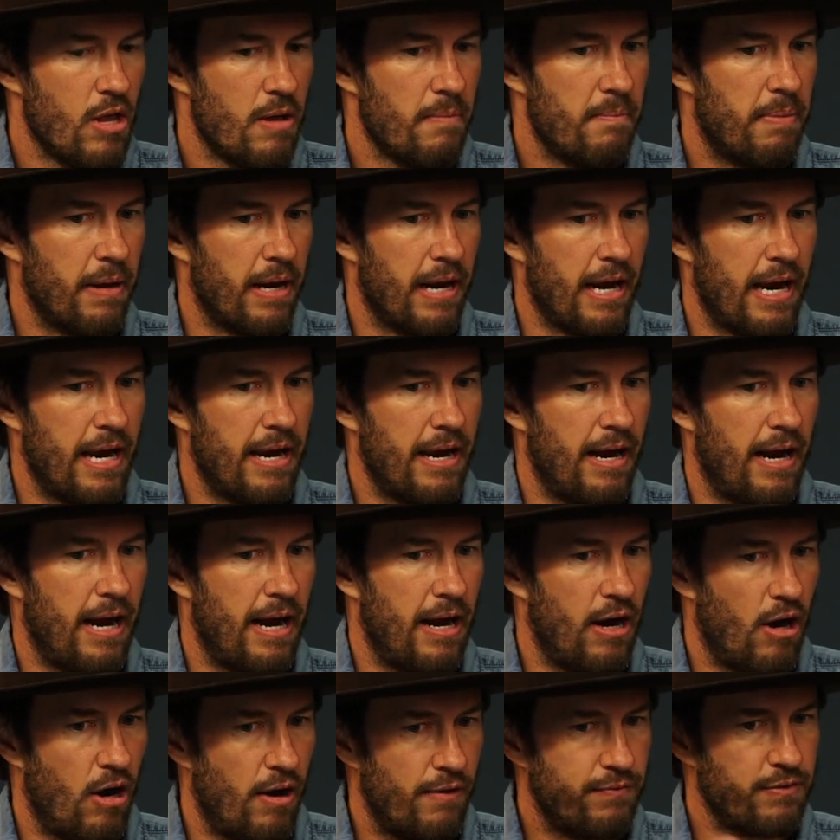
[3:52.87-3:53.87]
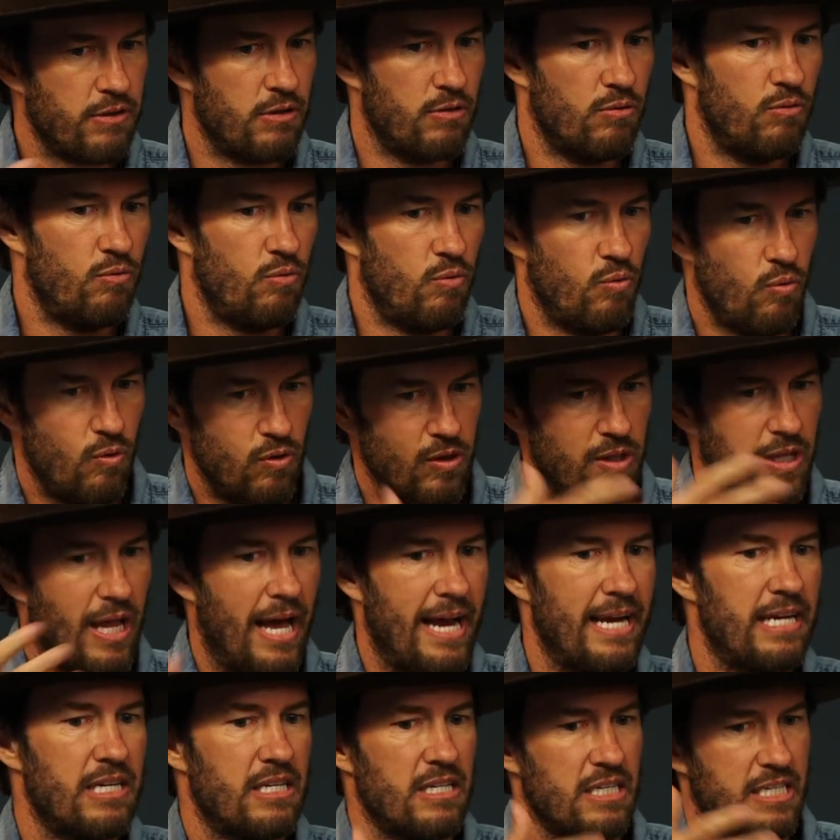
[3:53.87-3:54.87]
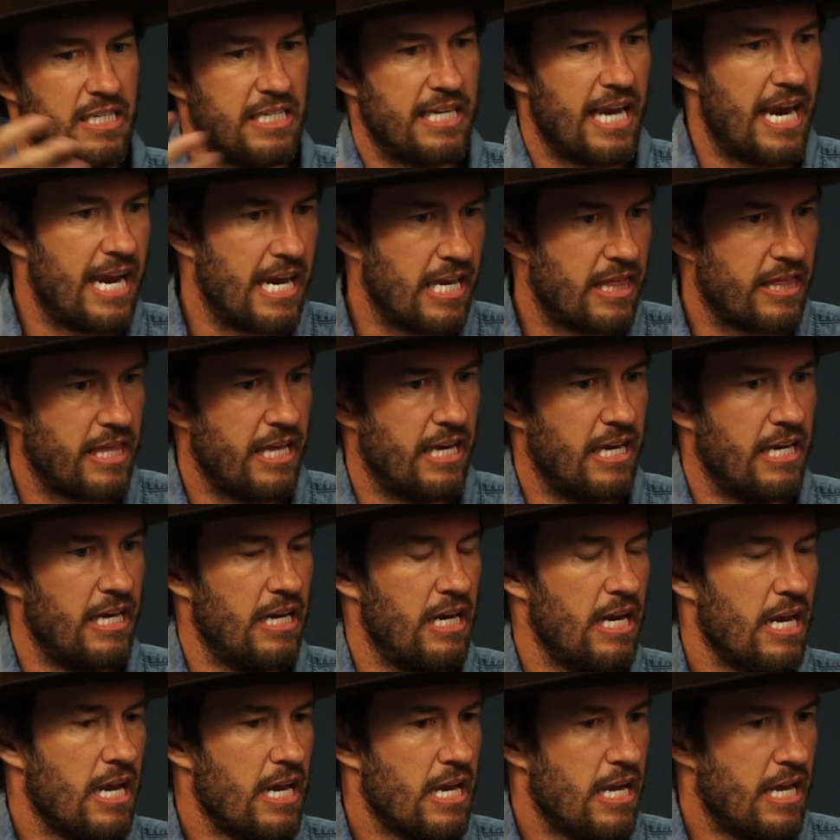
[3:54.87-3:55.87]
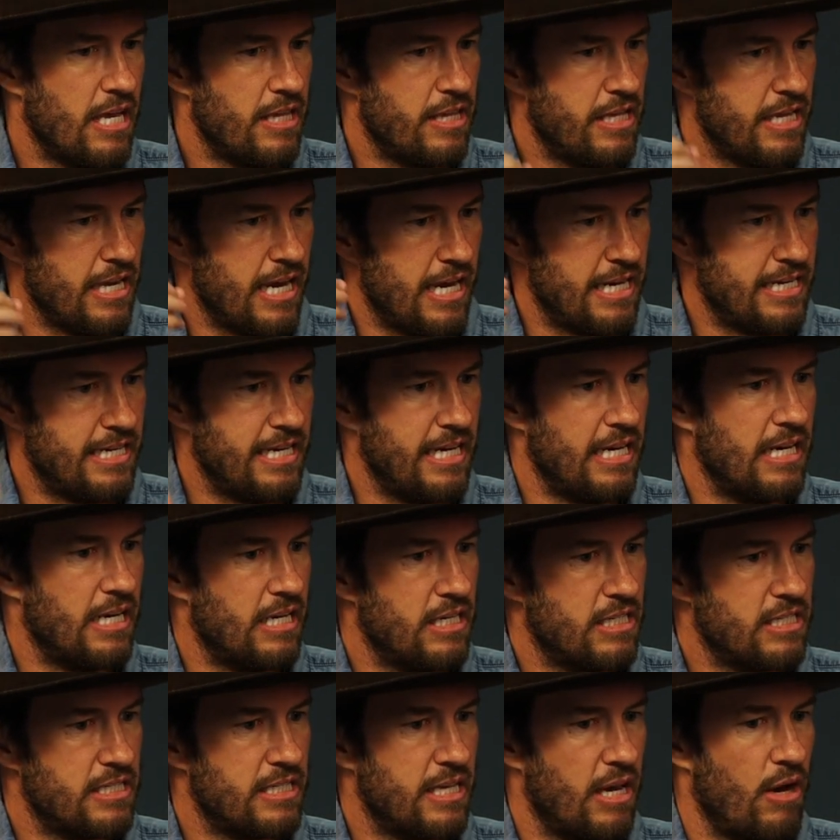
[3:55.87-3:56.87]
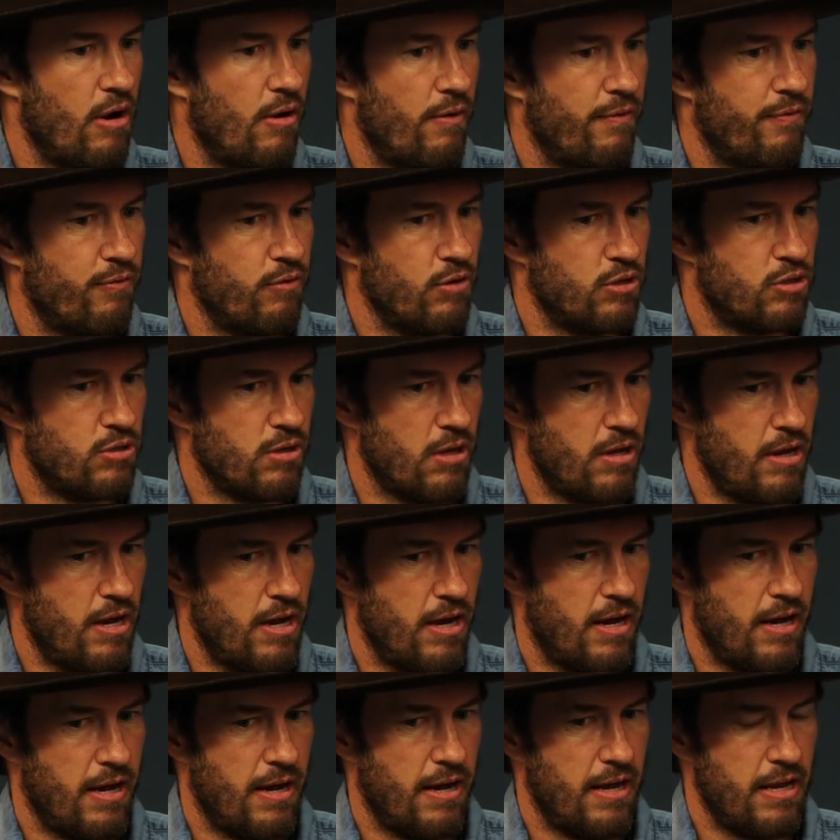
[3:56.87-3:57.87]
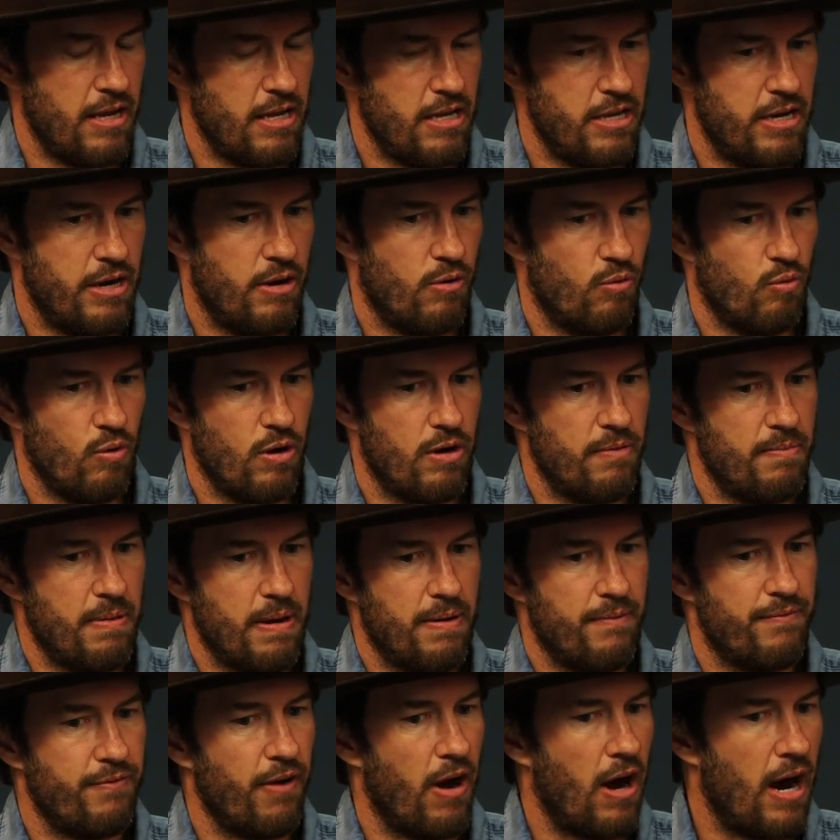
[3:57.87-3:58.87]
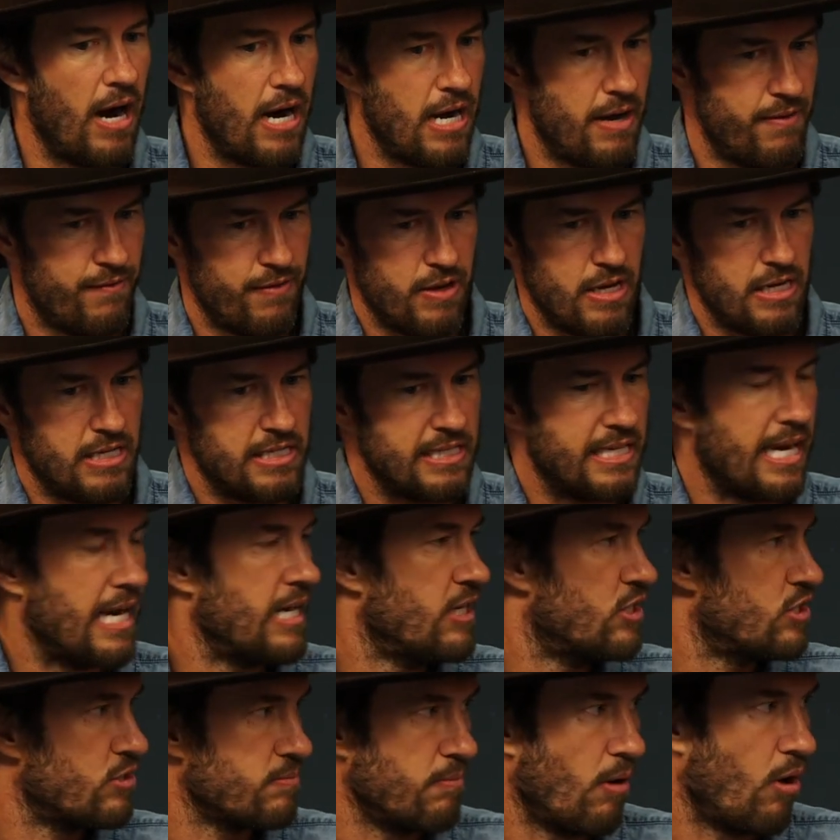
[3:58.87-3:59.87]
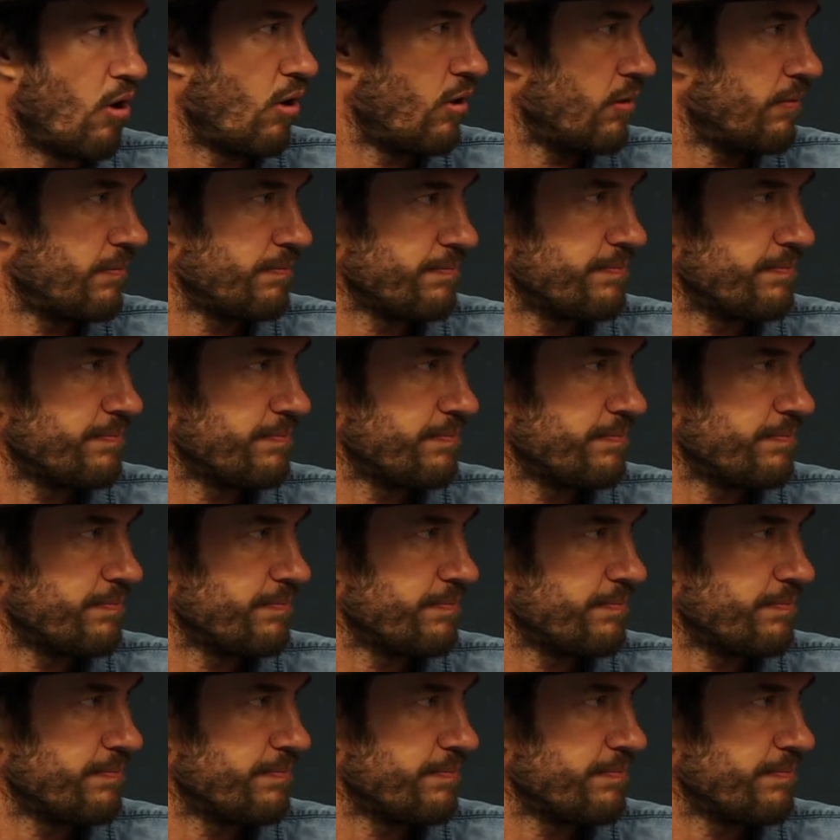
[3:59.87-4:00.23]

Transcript: But I often like to state that the idea itself was, would have been fine if it stayed small.